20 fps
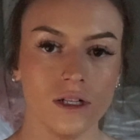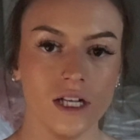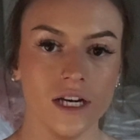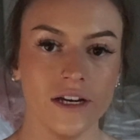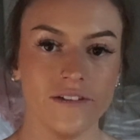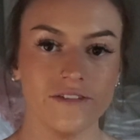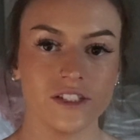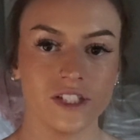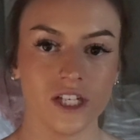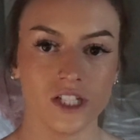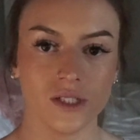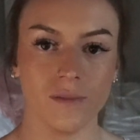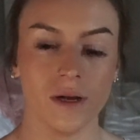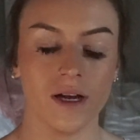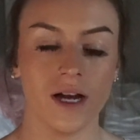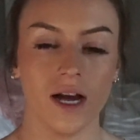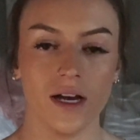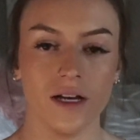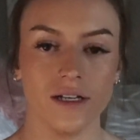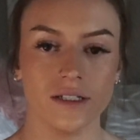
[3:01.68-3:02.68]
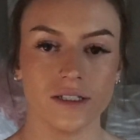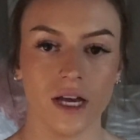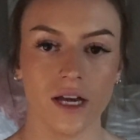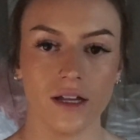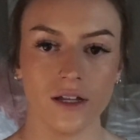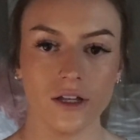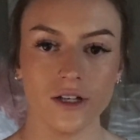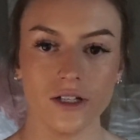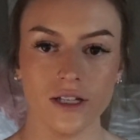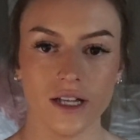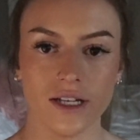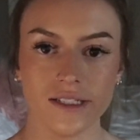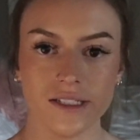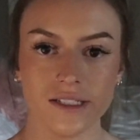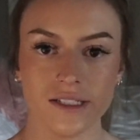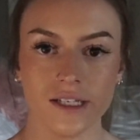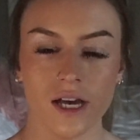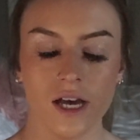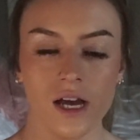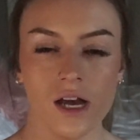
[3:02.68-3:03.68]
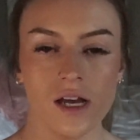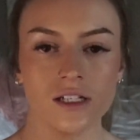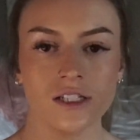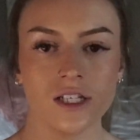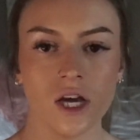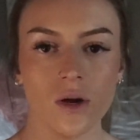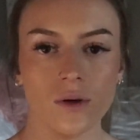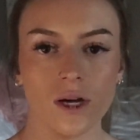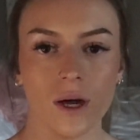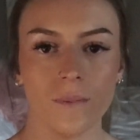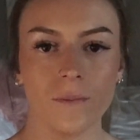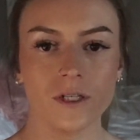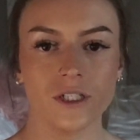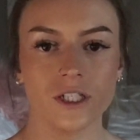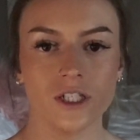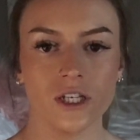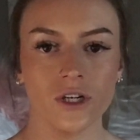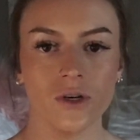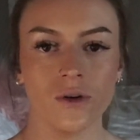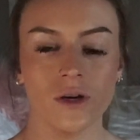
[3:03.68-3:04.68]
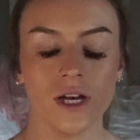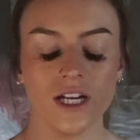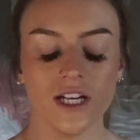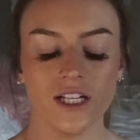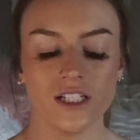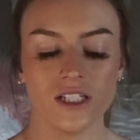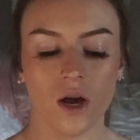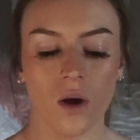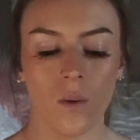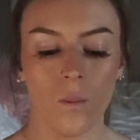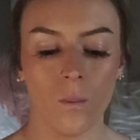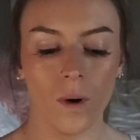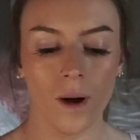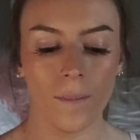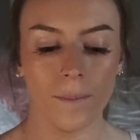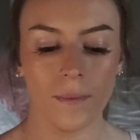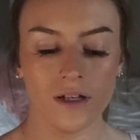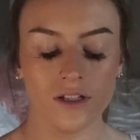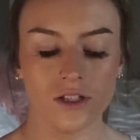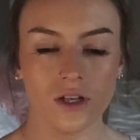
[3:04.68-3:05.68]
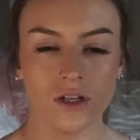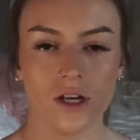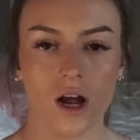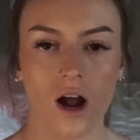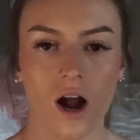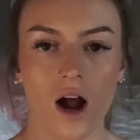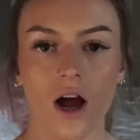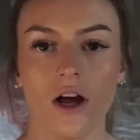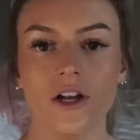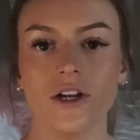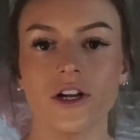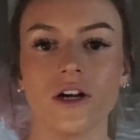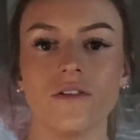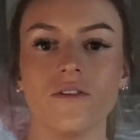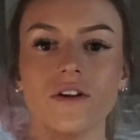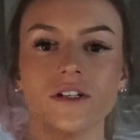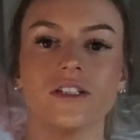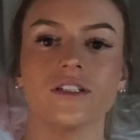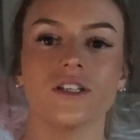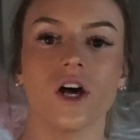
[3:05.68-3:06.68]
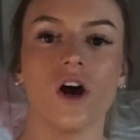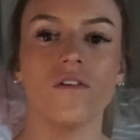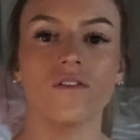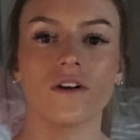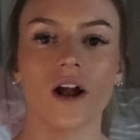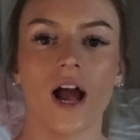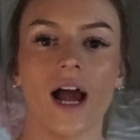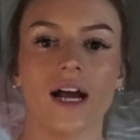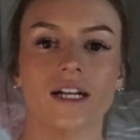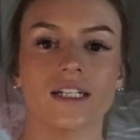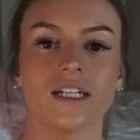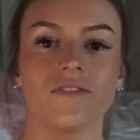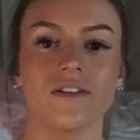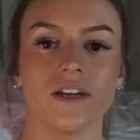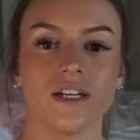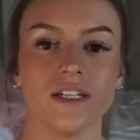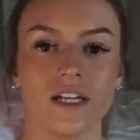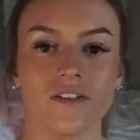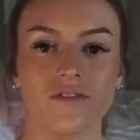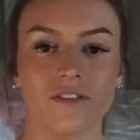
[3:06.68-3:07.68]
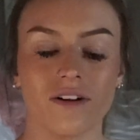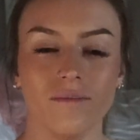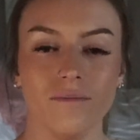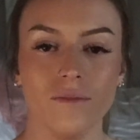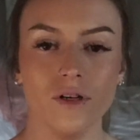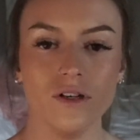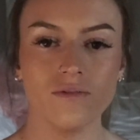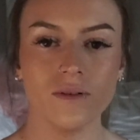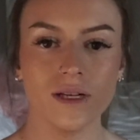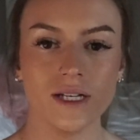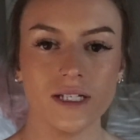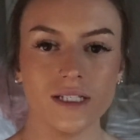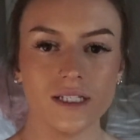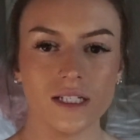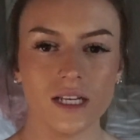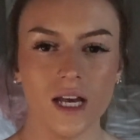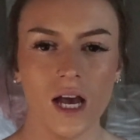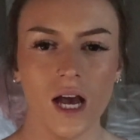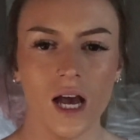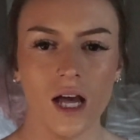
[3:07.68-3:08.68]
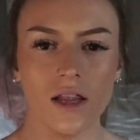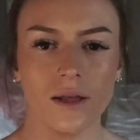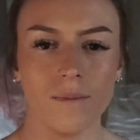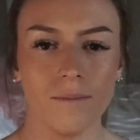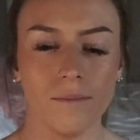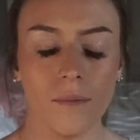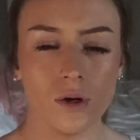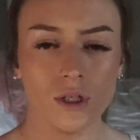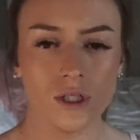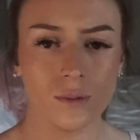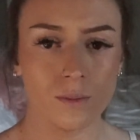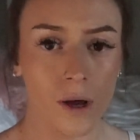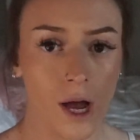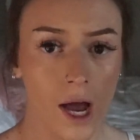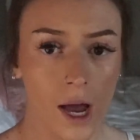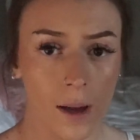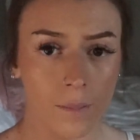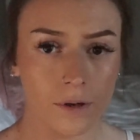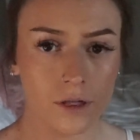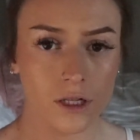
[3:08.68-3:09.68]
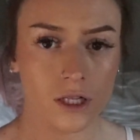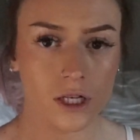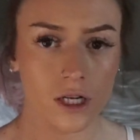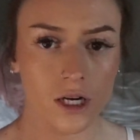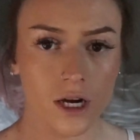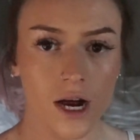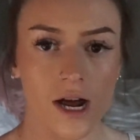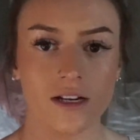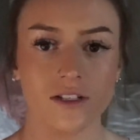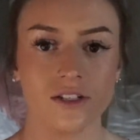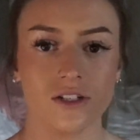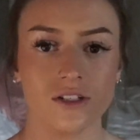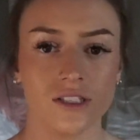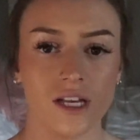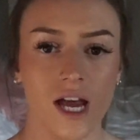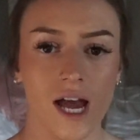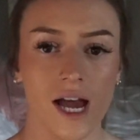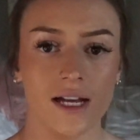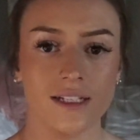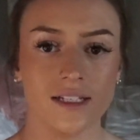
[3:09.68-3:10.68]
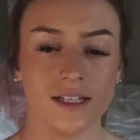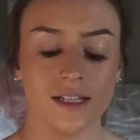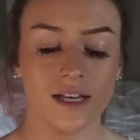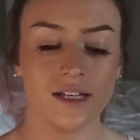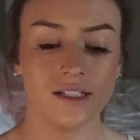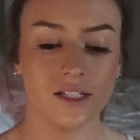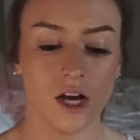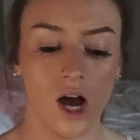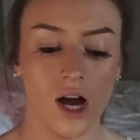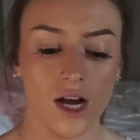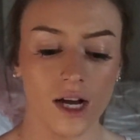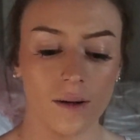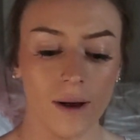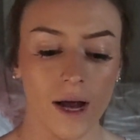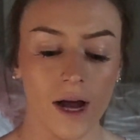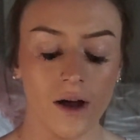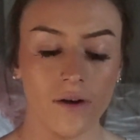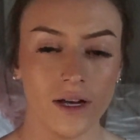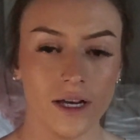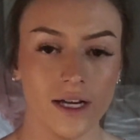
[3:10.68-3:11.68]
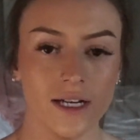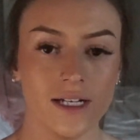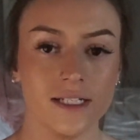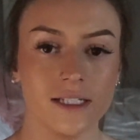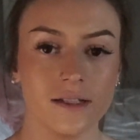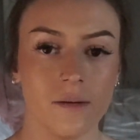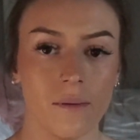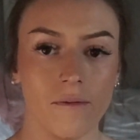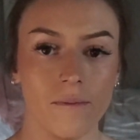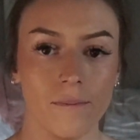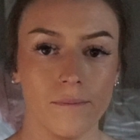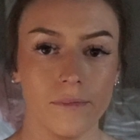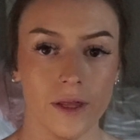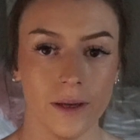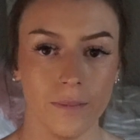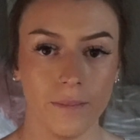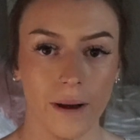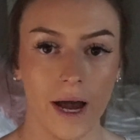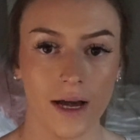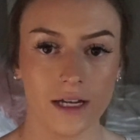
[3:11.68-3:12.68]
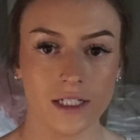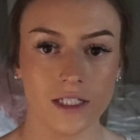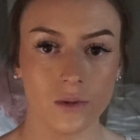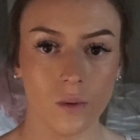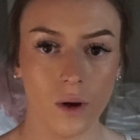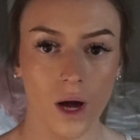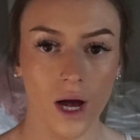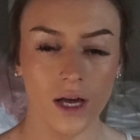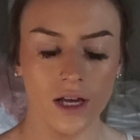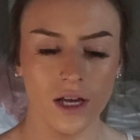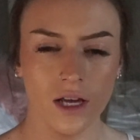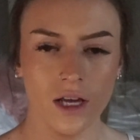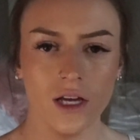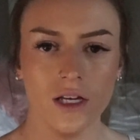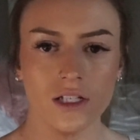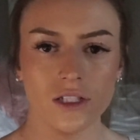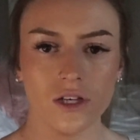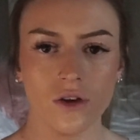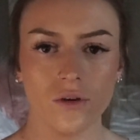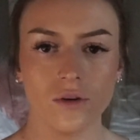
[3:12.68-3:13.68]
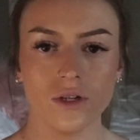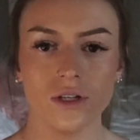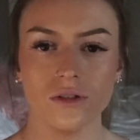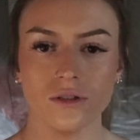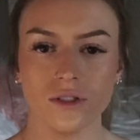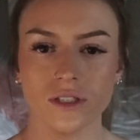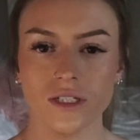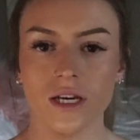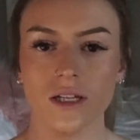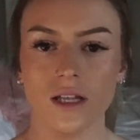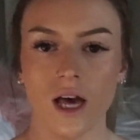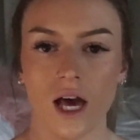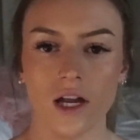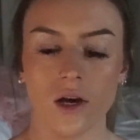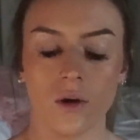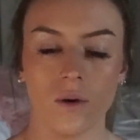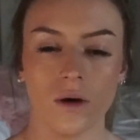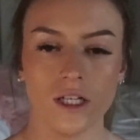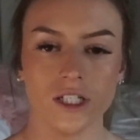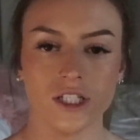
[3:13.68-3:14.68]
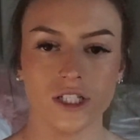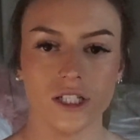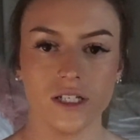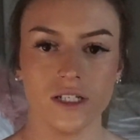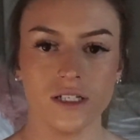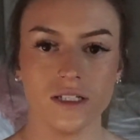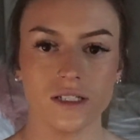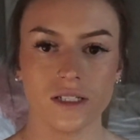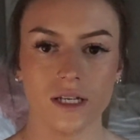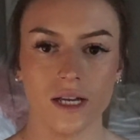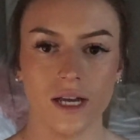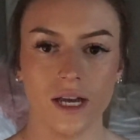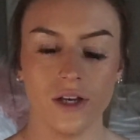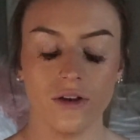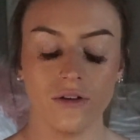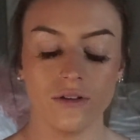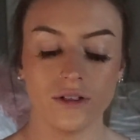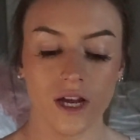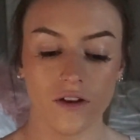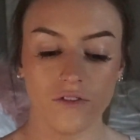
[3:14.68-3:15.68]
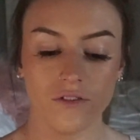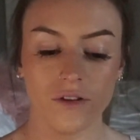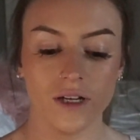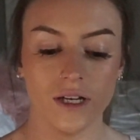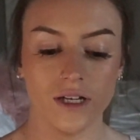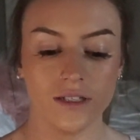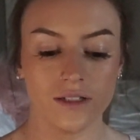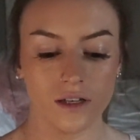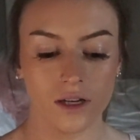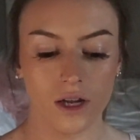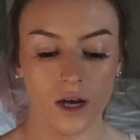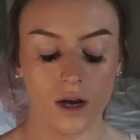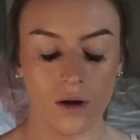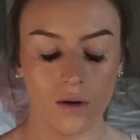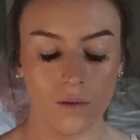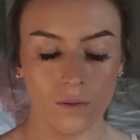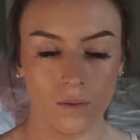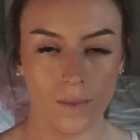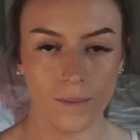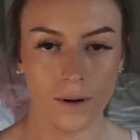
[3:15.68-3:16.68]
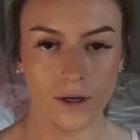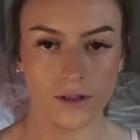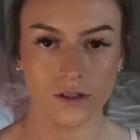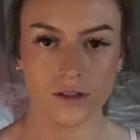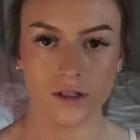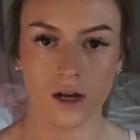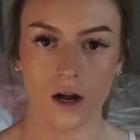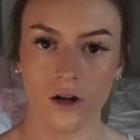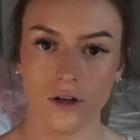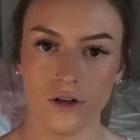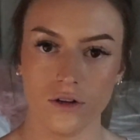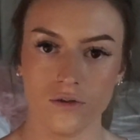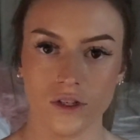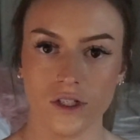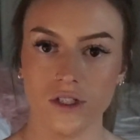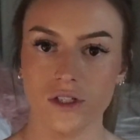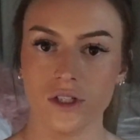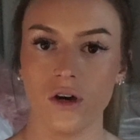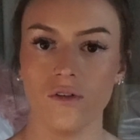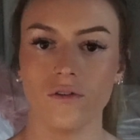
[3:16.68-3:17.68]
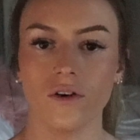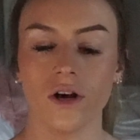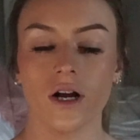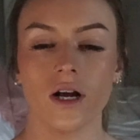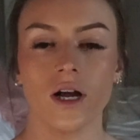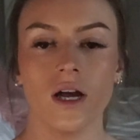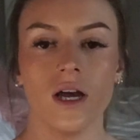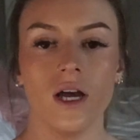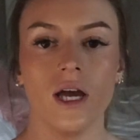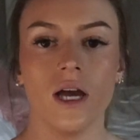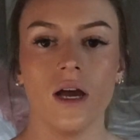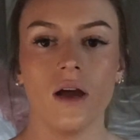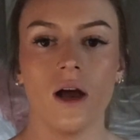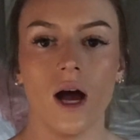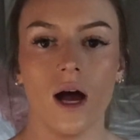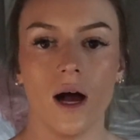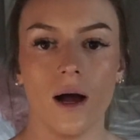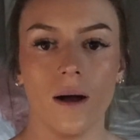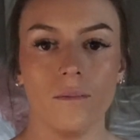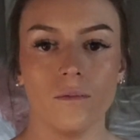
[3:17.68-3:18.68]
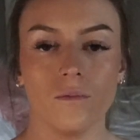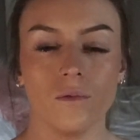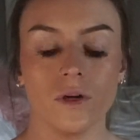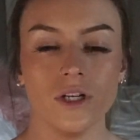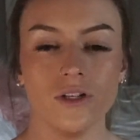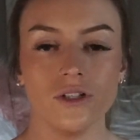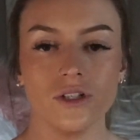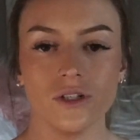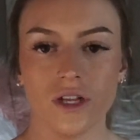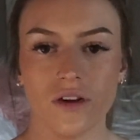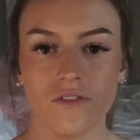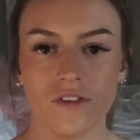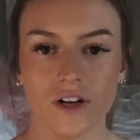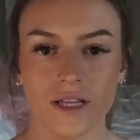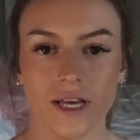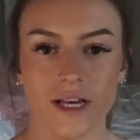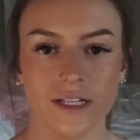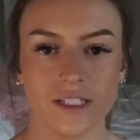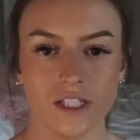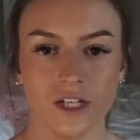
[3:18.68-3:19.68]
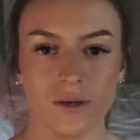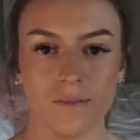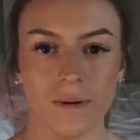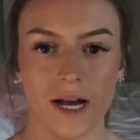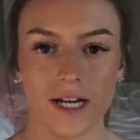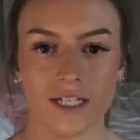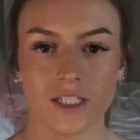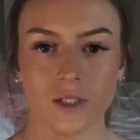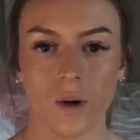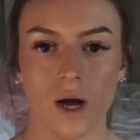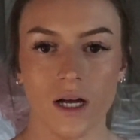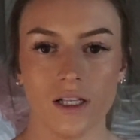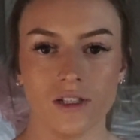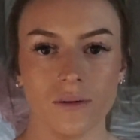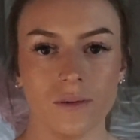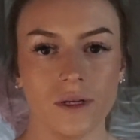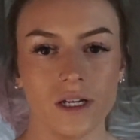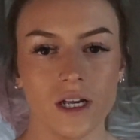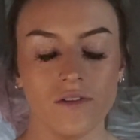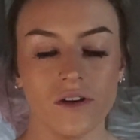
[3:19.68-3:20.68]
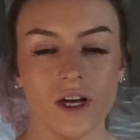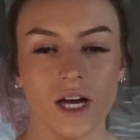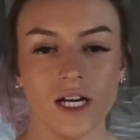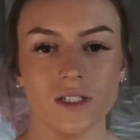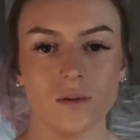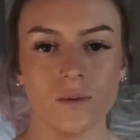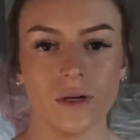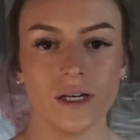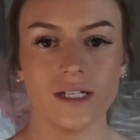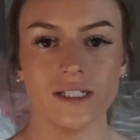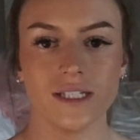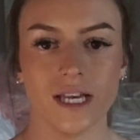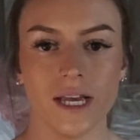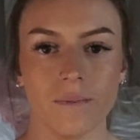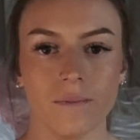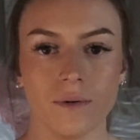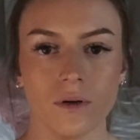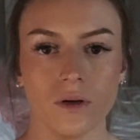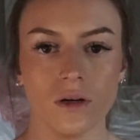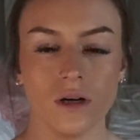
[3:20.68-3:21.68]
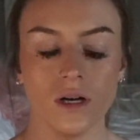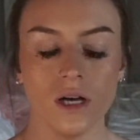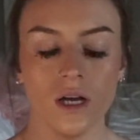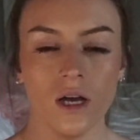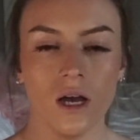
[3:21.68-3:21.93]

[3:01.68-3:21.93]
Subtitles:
lifts just because I learned this. So number 2 is what muscles are under versus overactive in different movements. The most popular exercise that they talk about is the back squat. So you'll see a lot of questions and you'll definitely need to know what muscles are under versus over when you do different things in your back squat. So I'm going to give you guys one example.